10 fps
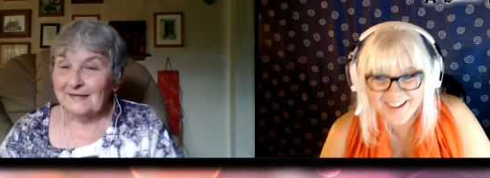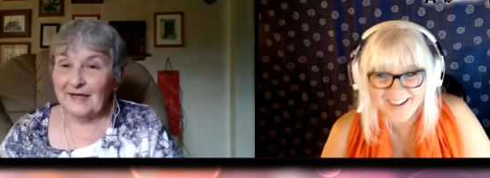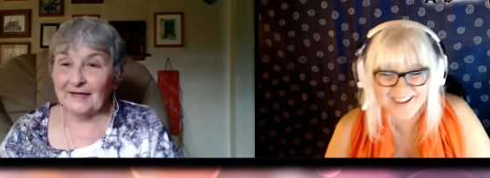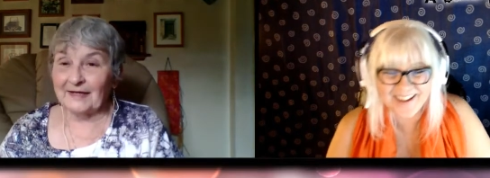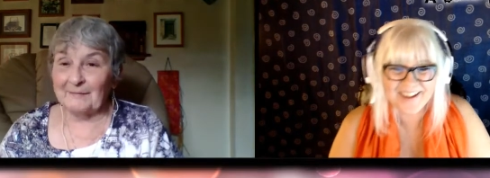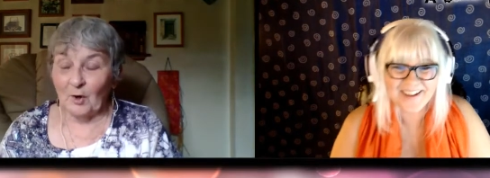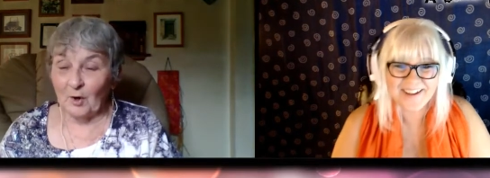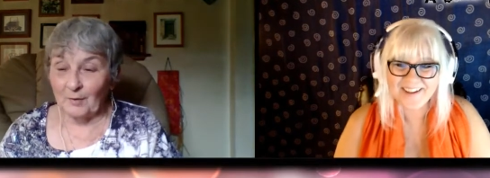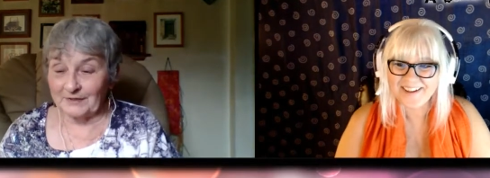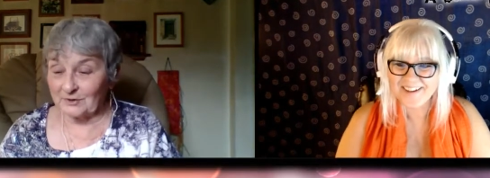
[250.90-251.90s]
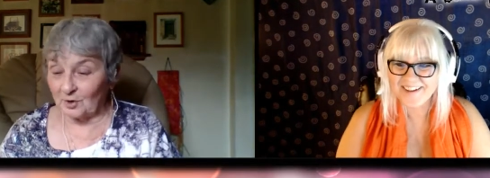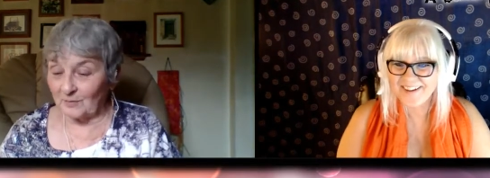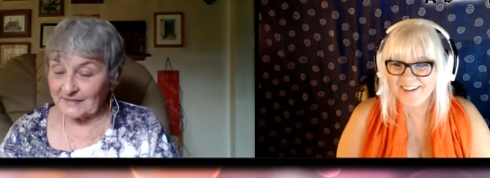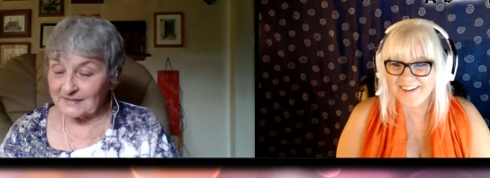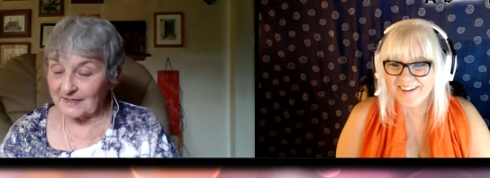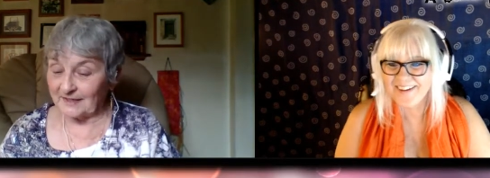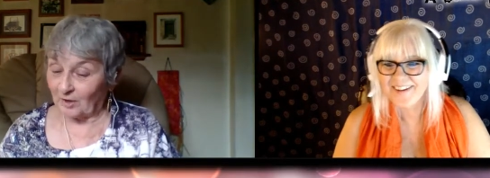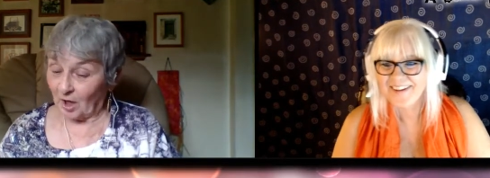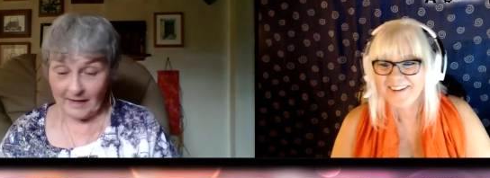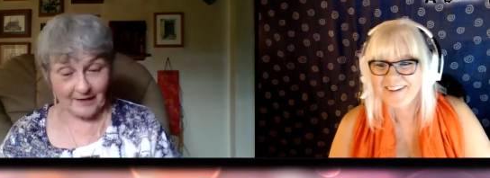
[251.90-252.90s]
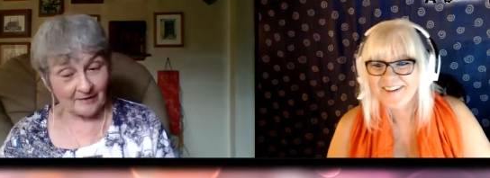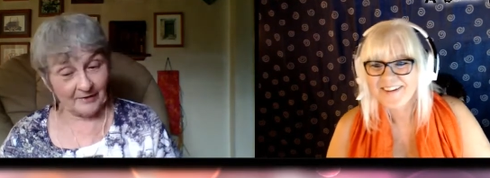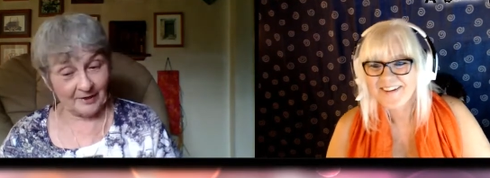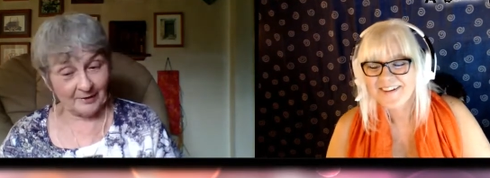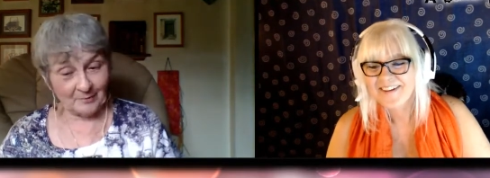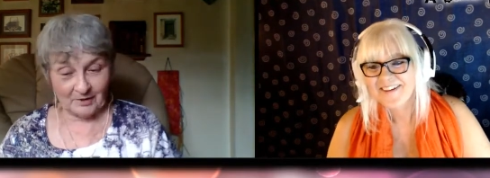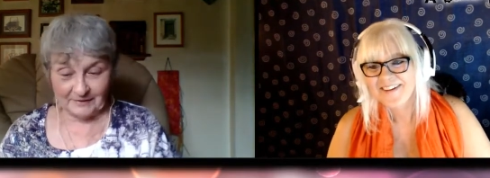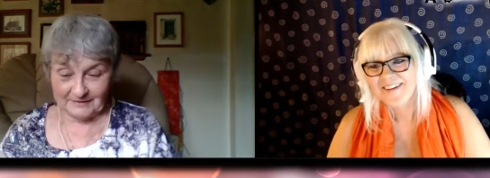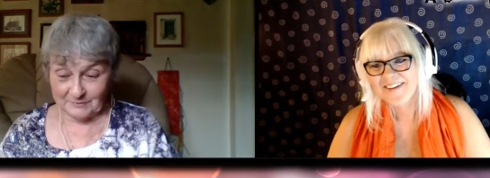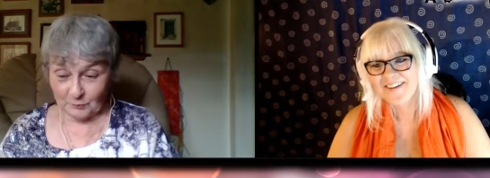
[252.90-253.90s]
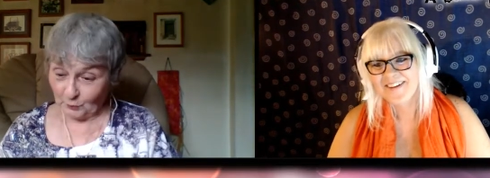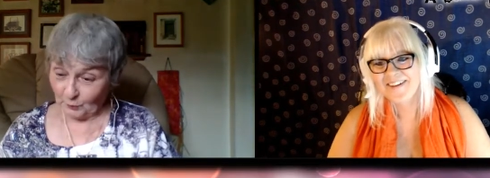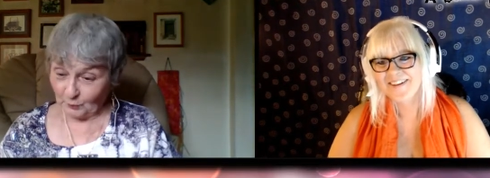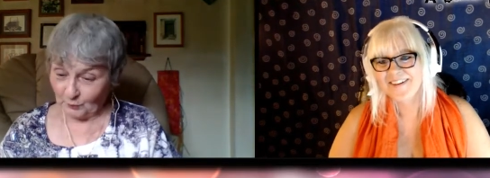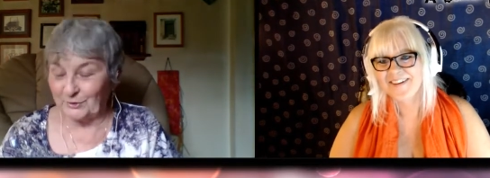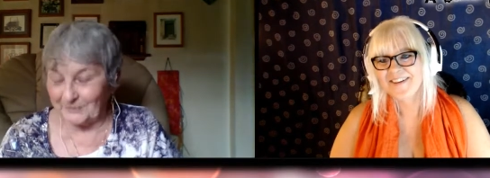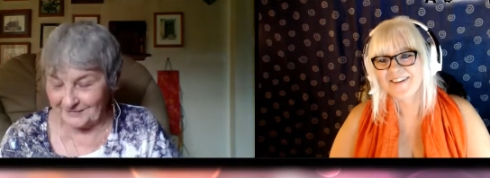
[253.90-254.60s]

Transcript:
Speaker 1: yeah, I came home and told my son-in-law I had a fireball, and he's woo.